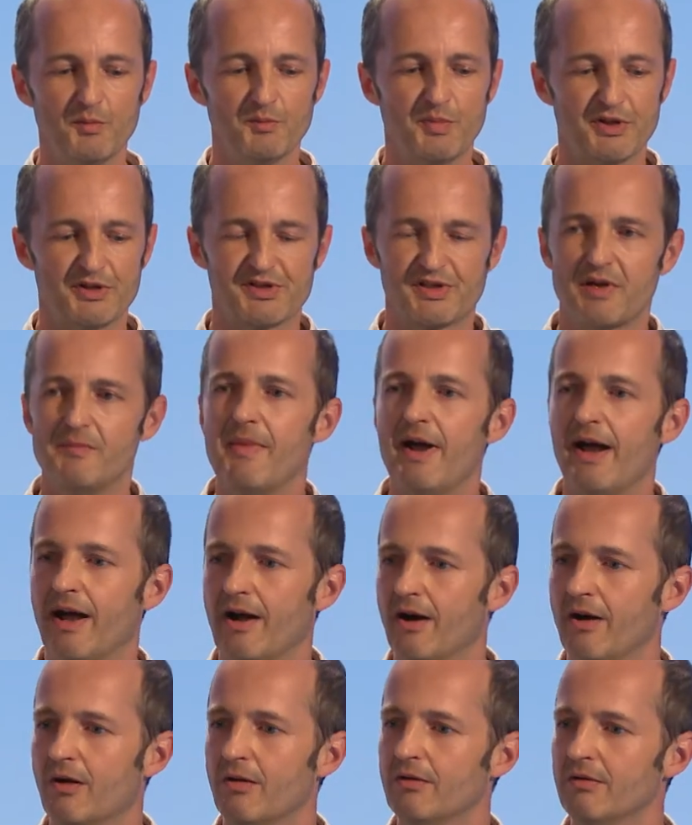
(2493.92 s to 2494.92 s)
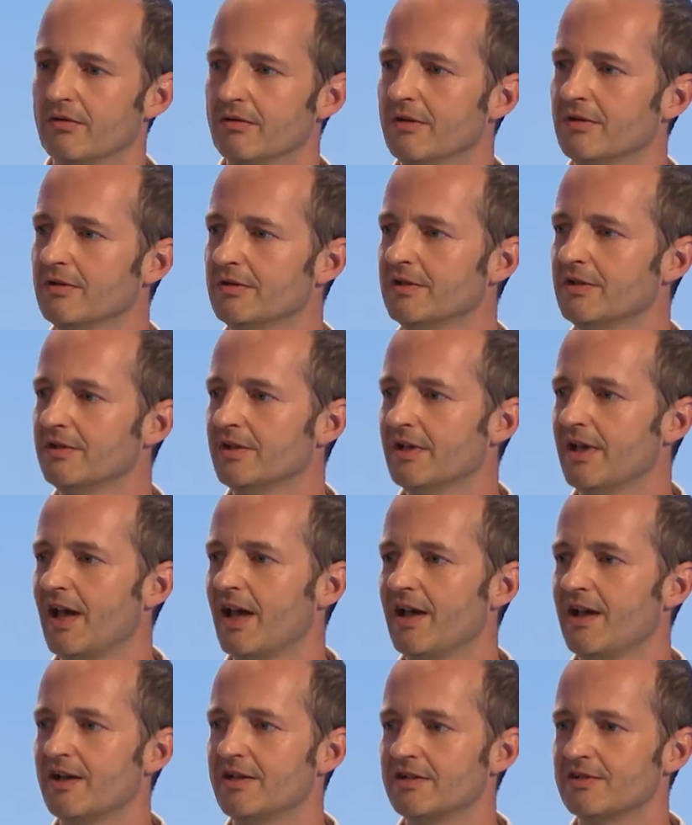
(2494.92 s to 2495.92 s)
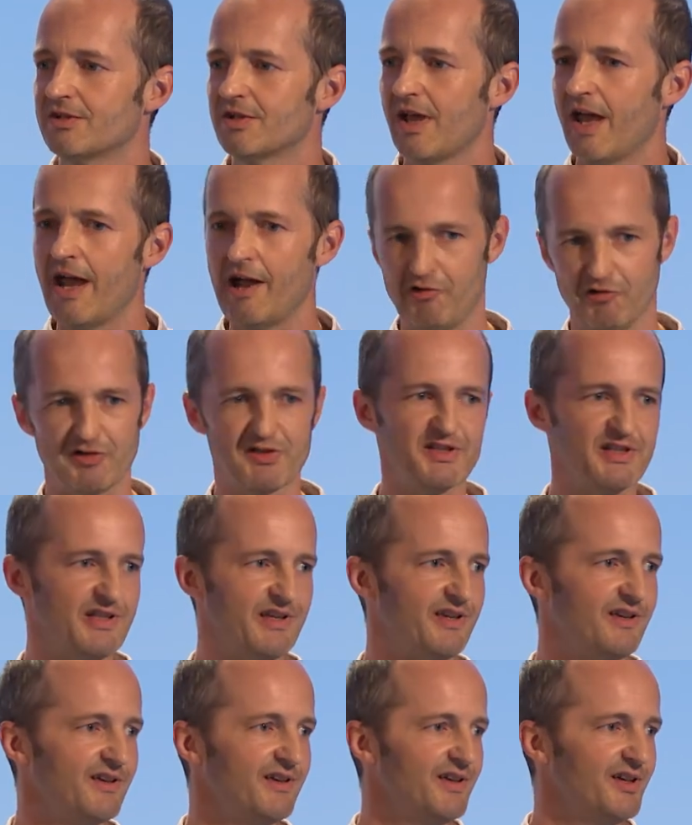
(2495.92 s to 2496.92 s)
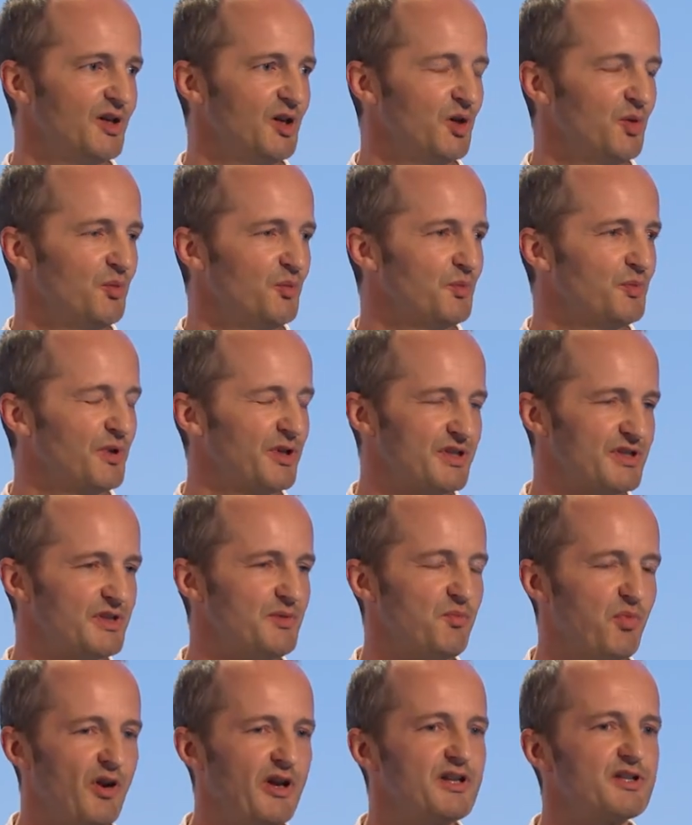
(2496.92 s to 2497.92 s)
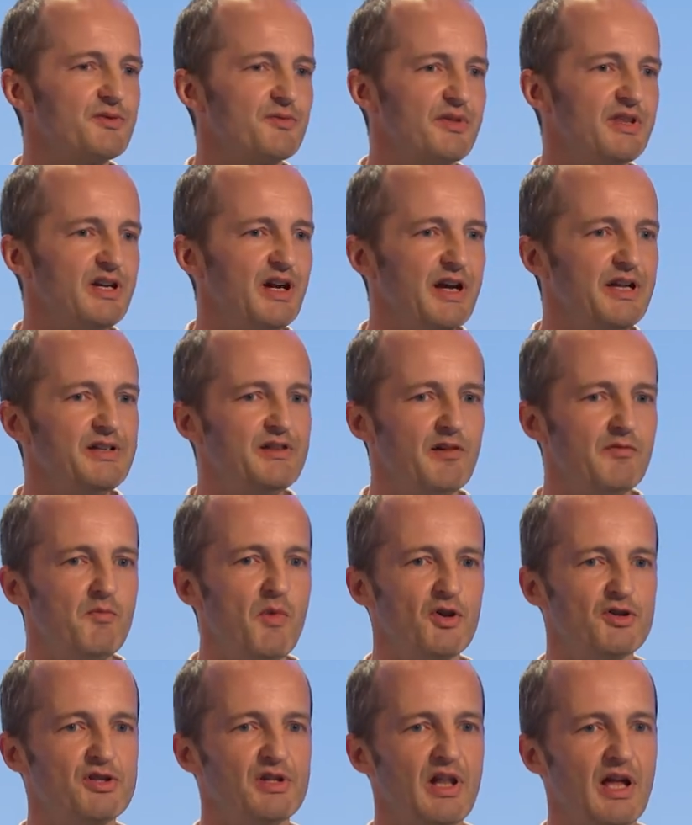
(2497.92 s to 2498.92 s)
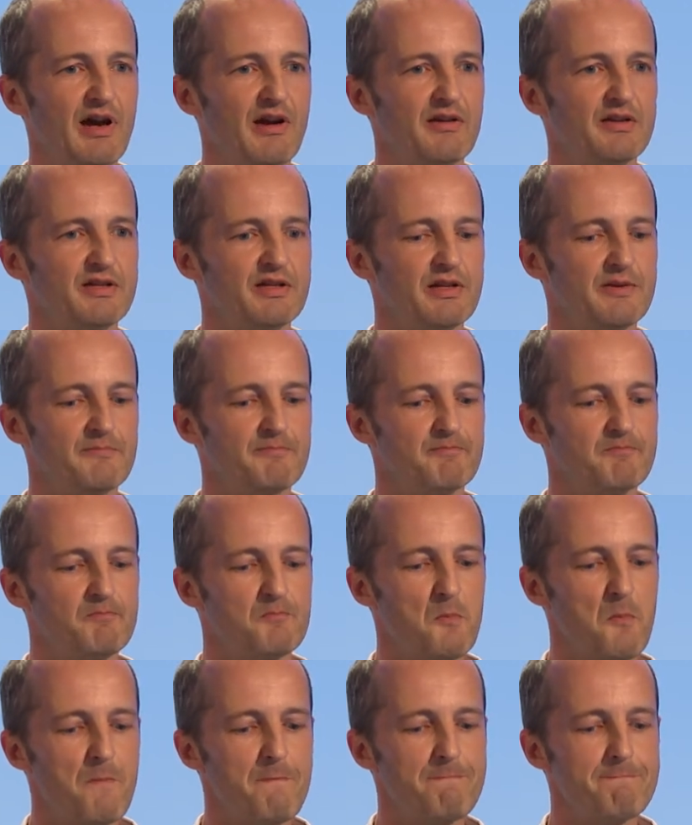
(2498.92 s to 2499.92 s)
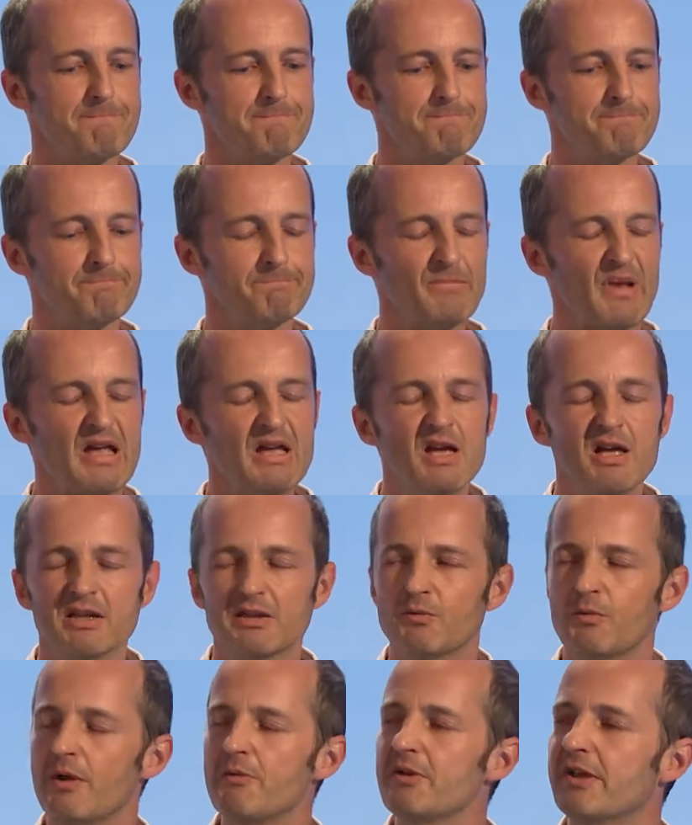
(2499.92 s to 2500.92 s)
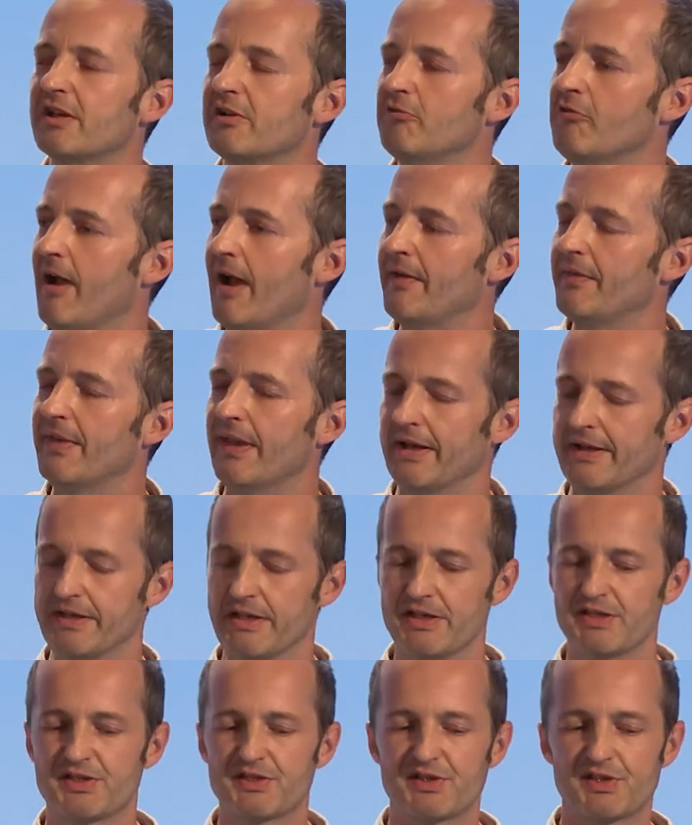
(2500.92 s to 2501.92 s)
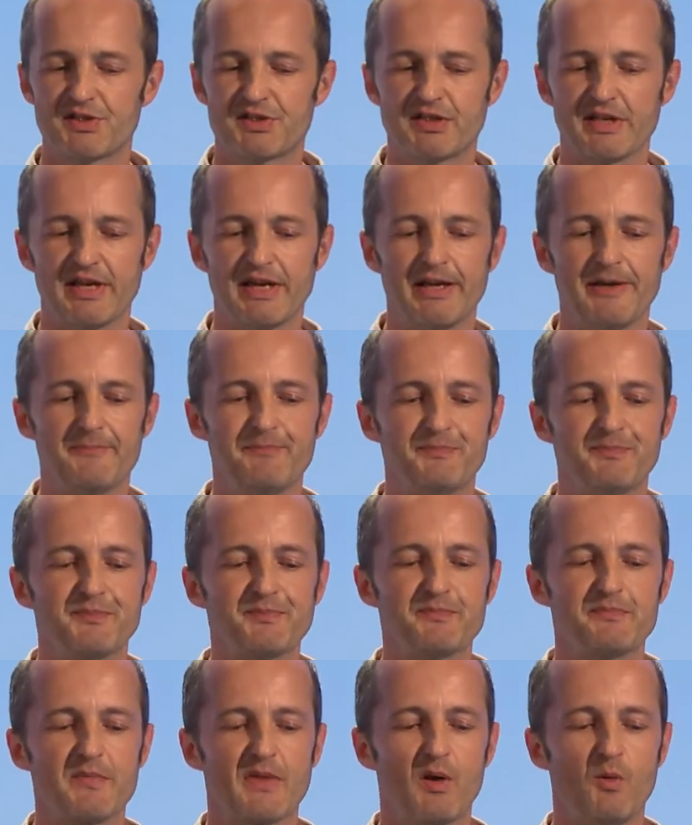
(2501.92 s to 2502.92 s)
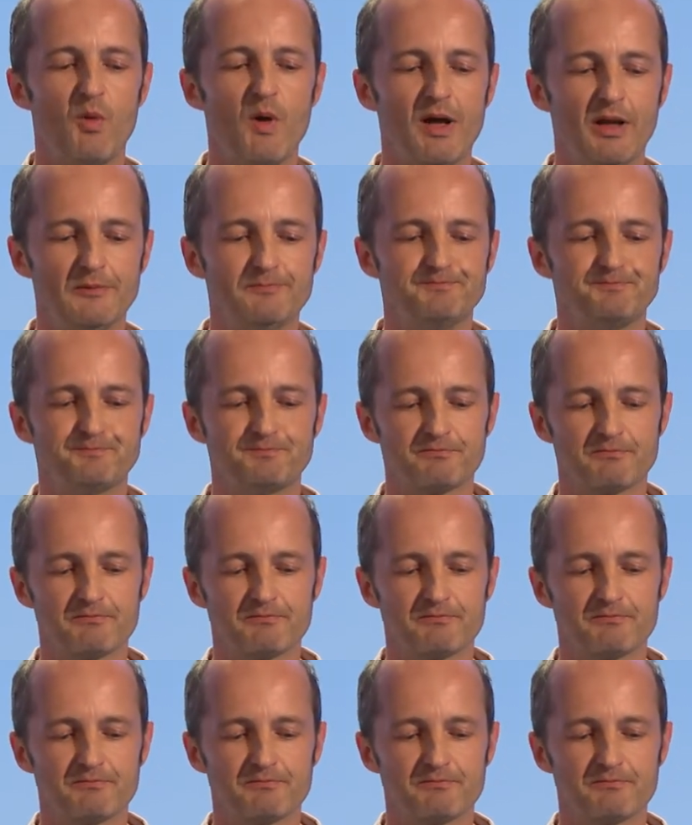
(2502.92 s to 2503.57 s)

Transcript: but somehow heresy because it breaks with the idea of modularity. The way we get around that is to say, well,